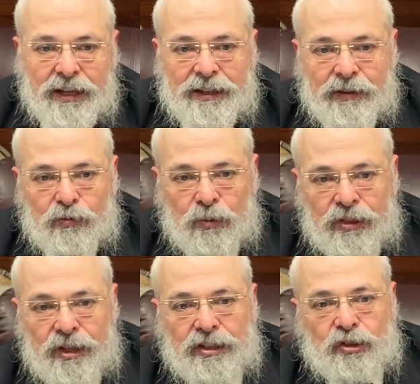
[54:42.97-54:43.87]
that with
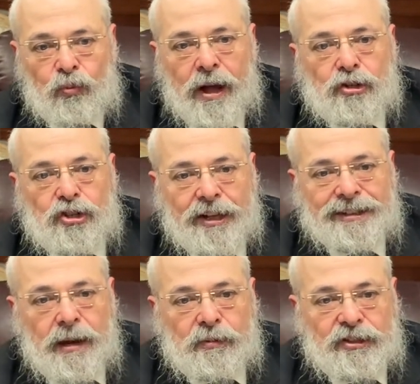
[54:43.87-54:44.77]
this, once she
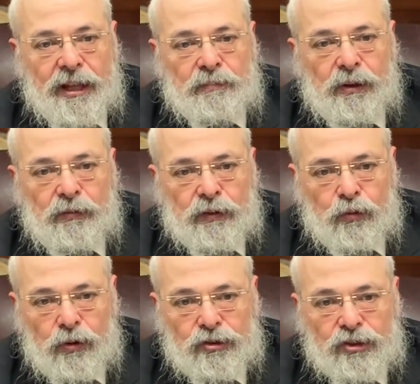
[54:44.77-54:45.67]
accepts that bill of
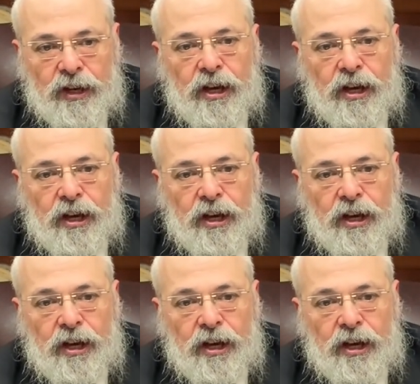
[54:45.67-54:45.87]
divorce,